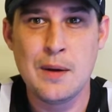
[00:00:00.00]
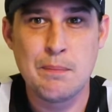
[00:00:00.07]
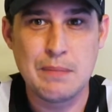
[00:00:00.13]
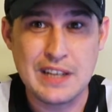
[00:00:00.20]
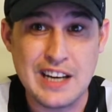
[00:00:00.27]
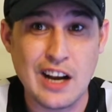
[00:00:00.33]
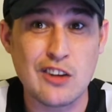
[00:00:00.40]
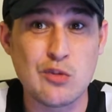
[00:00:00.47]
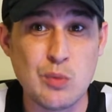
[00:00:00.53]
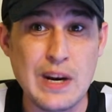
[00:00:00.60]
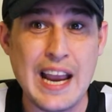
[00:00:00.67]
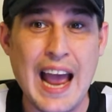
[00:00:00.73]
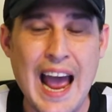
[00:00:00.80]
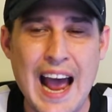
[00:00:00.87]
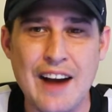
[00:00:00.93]
because we
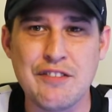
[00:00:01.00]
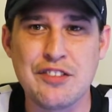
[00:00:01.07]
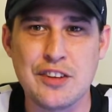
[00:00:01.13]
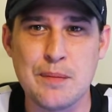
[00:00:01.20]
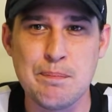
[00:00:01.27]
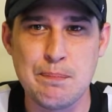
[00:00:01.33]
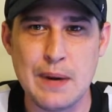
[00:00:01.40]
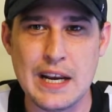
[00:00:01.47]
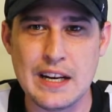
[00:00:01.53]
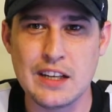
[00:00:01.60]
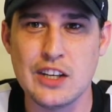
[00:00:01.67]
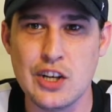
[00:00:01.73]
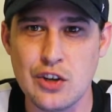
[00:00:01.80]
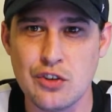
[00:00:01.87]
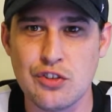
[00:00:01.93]
have some big
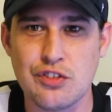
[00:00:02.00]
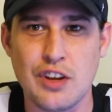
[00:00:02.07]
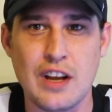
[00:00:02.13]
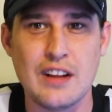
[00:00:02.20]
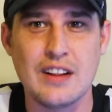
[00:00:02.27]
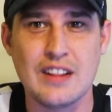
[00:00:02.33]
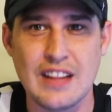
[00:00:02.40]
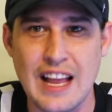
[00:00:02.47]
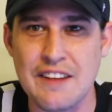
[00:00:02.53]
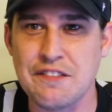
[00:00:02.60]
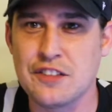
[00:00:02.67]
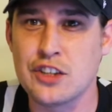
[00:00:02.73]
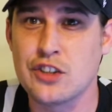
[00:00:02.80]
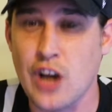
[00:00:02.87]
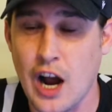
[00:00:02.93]
news left
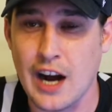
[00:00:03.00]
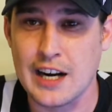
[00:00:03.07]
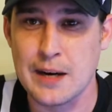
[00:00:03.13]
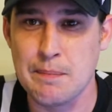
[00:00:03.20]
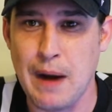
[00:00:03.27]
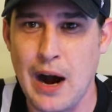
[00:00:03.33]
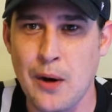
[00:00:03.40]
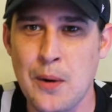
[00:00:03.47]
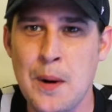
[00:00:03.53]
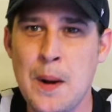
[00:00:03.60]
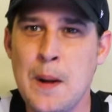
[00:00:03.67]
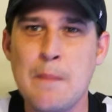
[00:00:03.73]
to talk about,